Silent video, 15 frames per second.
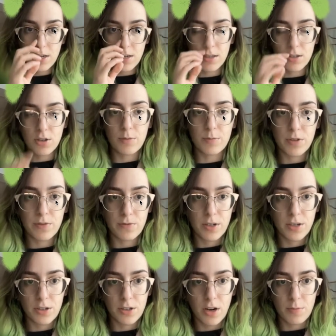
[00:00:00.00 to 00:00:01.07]
in terms of
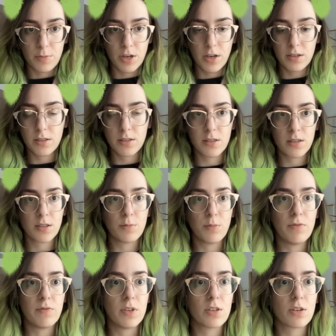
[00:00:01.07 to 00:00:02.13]
finished objects, let's
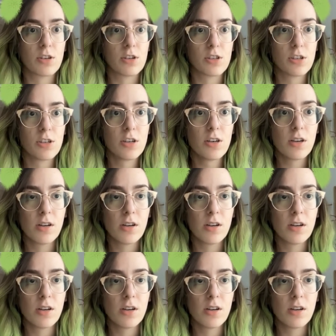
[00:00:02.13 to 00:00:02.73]
move this cursor.